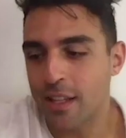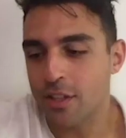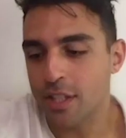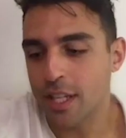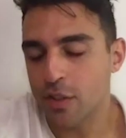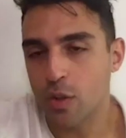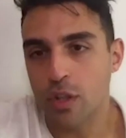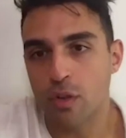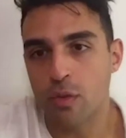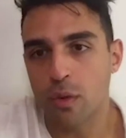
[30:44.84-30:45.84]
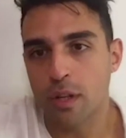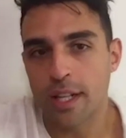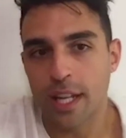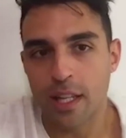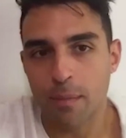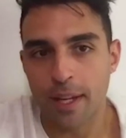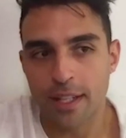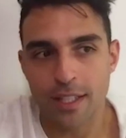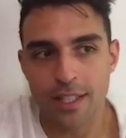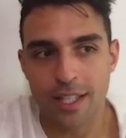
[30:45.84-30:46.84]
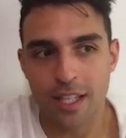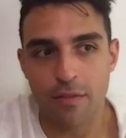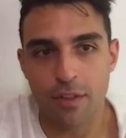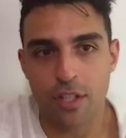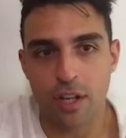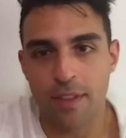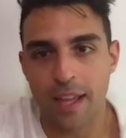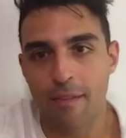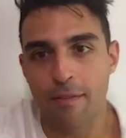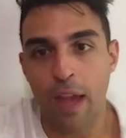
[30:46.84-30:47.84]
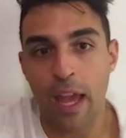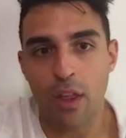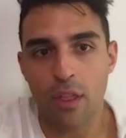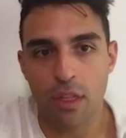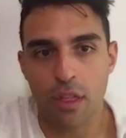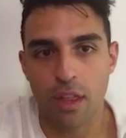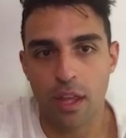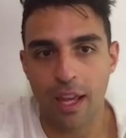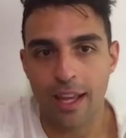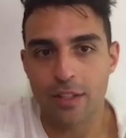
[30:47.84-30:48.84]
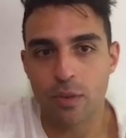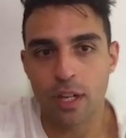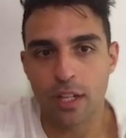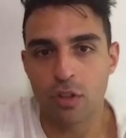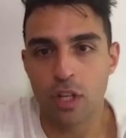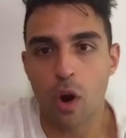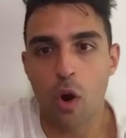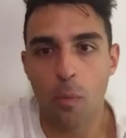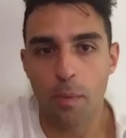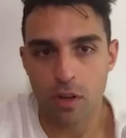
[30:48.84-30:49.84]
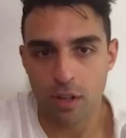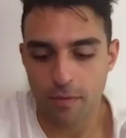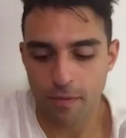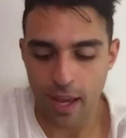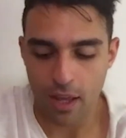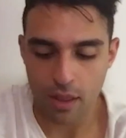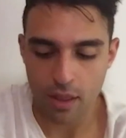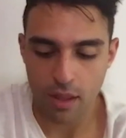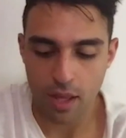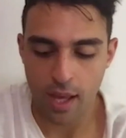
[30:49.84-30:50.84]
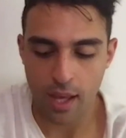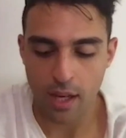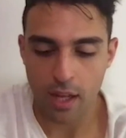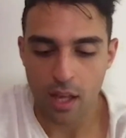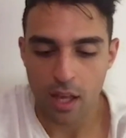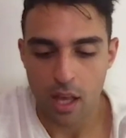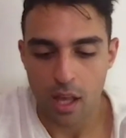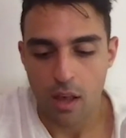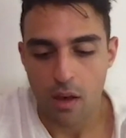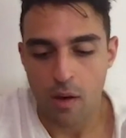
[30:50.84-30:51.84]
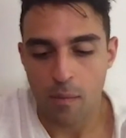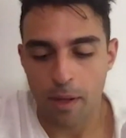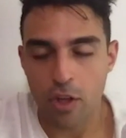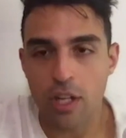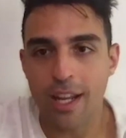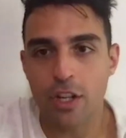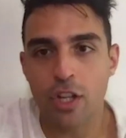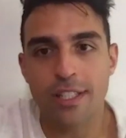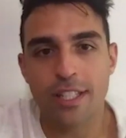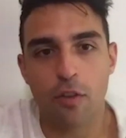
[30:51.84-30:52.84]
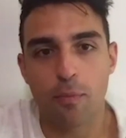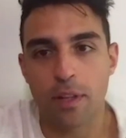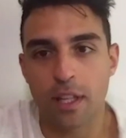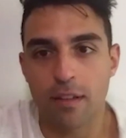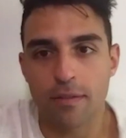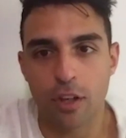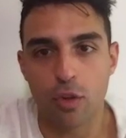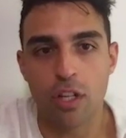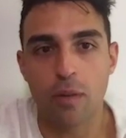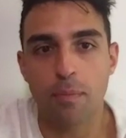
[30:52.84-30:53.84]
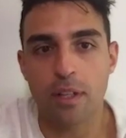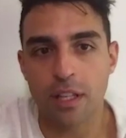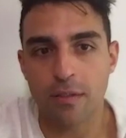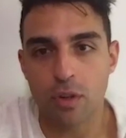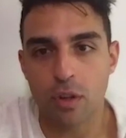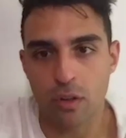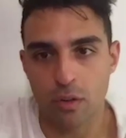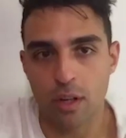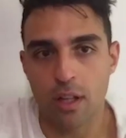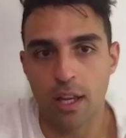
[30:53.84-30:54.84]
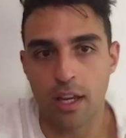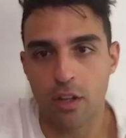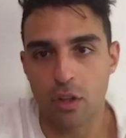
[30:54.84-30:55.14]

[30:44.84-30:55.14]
there's things you can do on a daily basis to give yourself that faith. Like that's what it is. You need hope and you need faith. And you need self-belief. Like you need to believe you can do it. Like